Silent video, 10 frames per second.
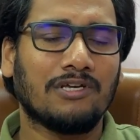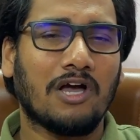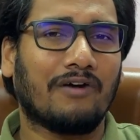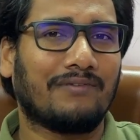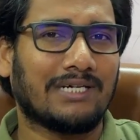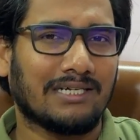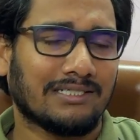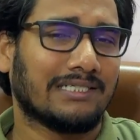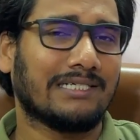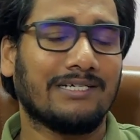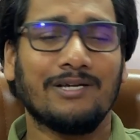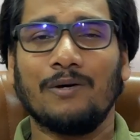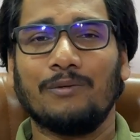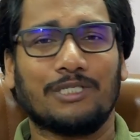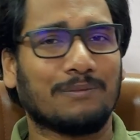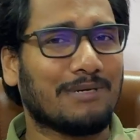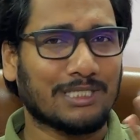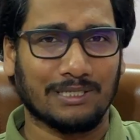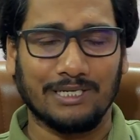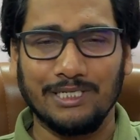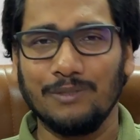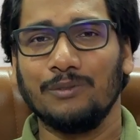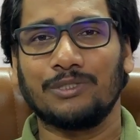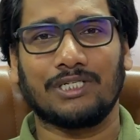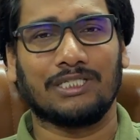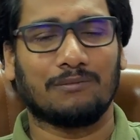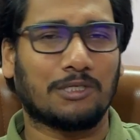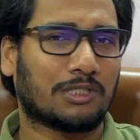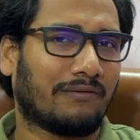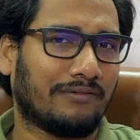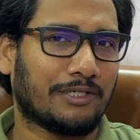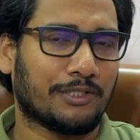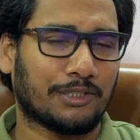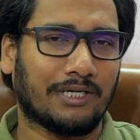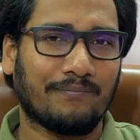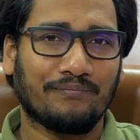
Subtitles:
of an allegory which is majorly used in the works of literature.